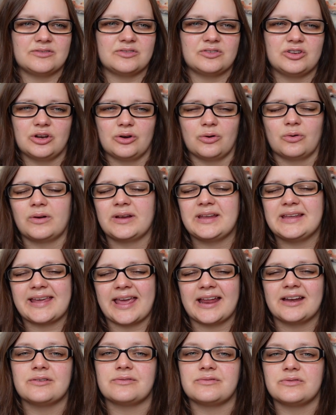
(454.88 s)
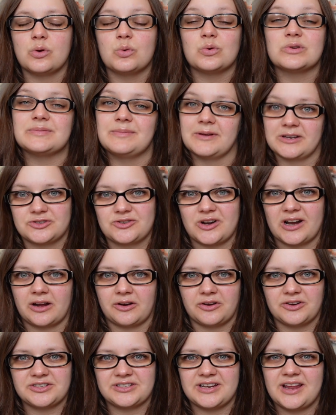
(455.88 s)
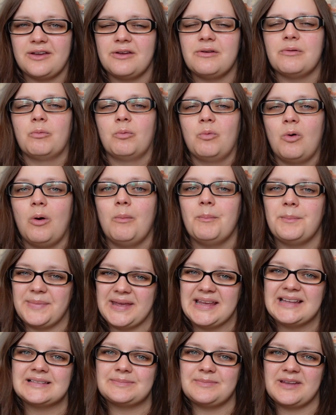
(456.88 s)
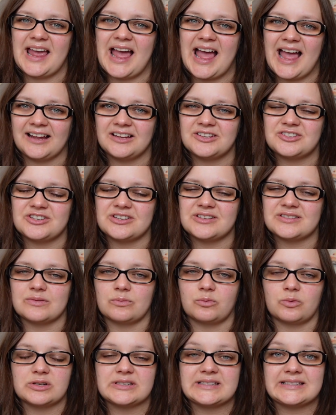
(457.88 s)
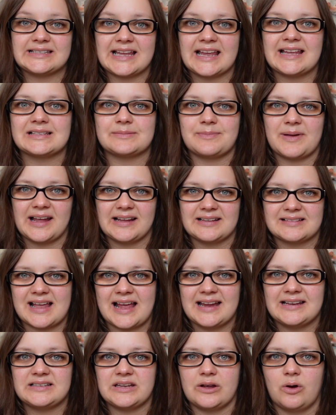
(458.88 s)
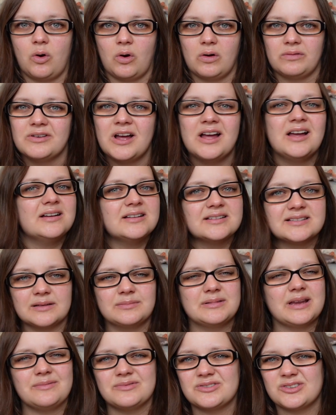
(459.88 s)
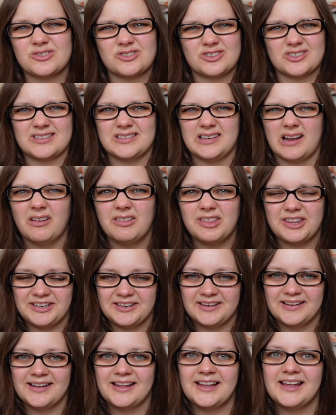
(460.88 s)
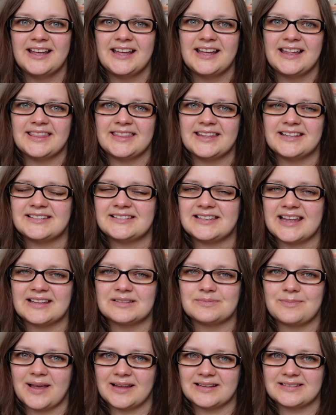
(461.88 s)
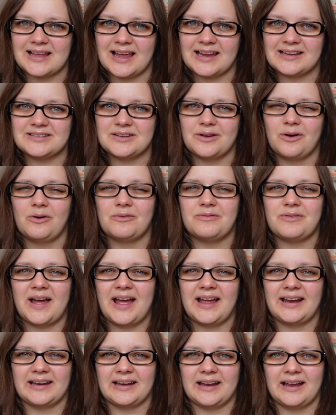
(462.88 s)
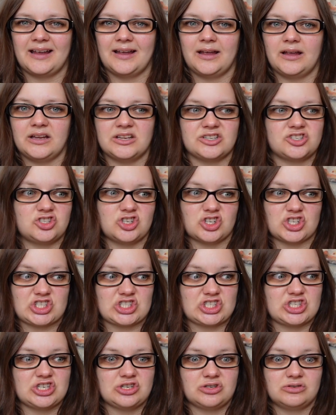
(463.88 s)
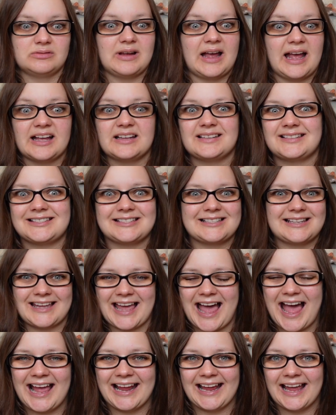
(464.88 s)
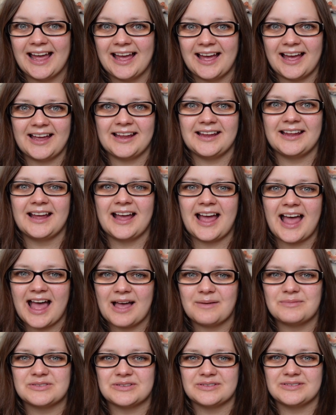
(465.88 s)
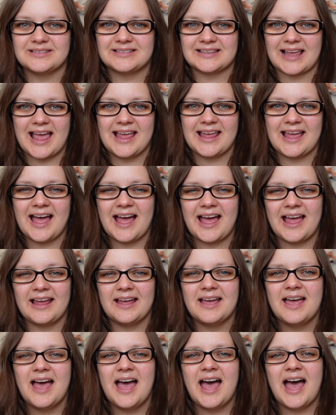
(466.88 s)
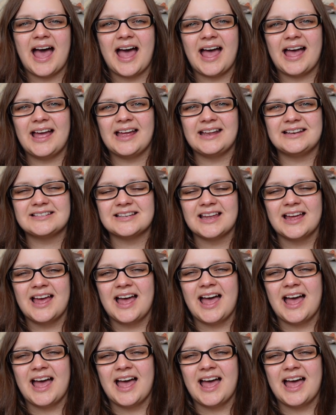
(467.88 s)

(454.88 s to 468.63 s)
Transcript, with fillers: you know, he kind of knows my triggers now and what makes me anxious and what sets my anxiety off. Sometimes there's just nothing that sets my anxiety off, and it's just sky high, absolute sky high. And